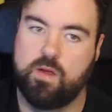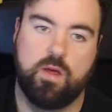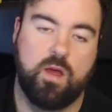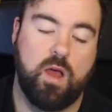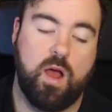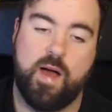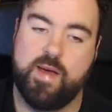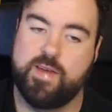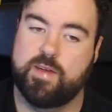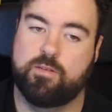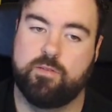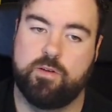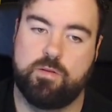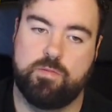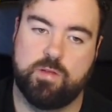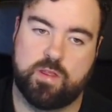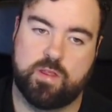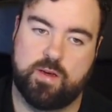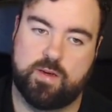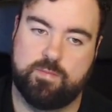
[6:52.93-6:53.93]
I agree with
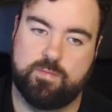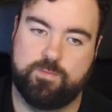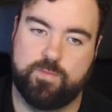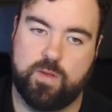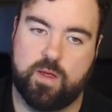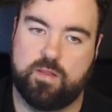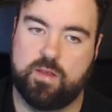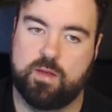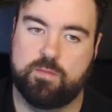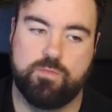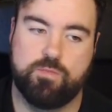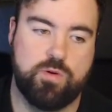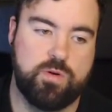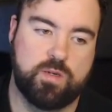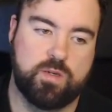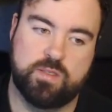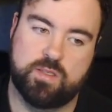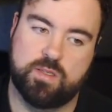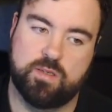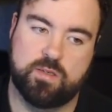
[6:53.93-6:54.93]
that. I think Bruno's
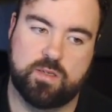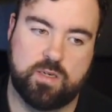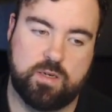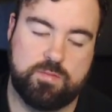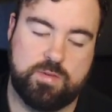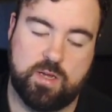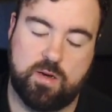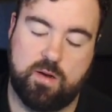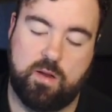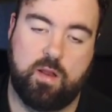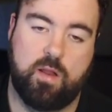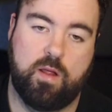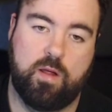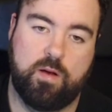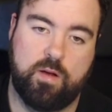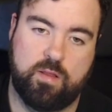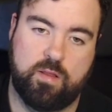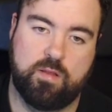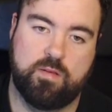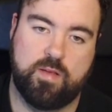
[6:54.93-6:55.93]
still going to be on a lot
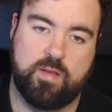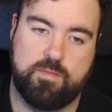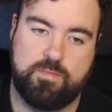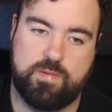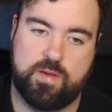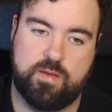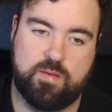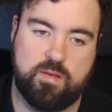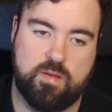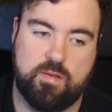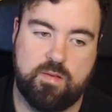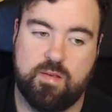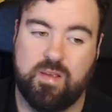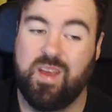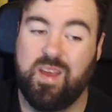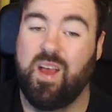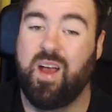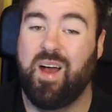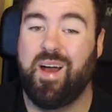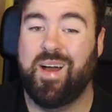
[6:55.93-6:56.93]
of the set pieces.
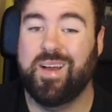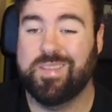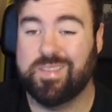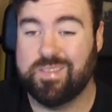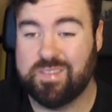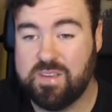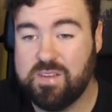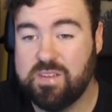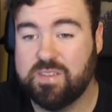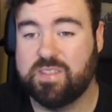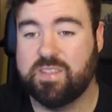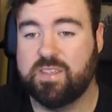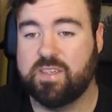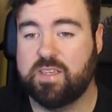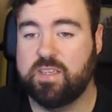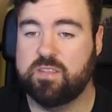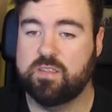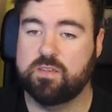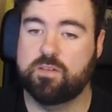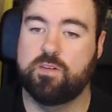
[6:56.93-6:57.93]
I still think
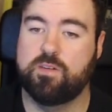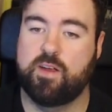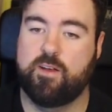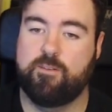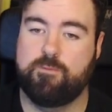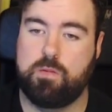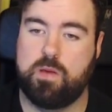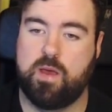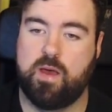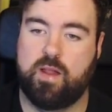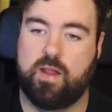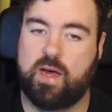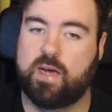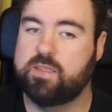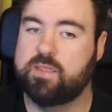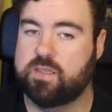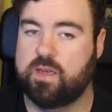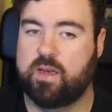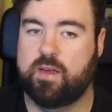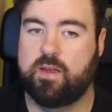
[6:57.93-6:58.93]
he's a good FPL
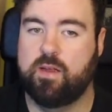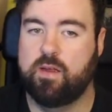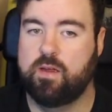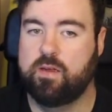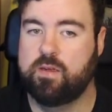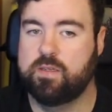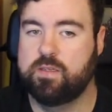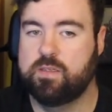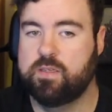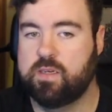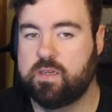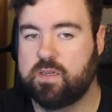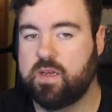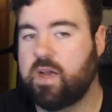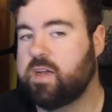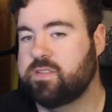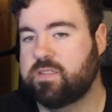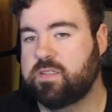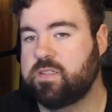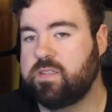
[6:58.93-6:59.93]
asset.
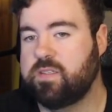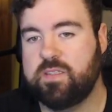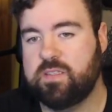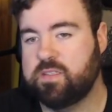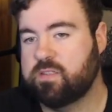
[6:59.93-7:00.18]
As in, it's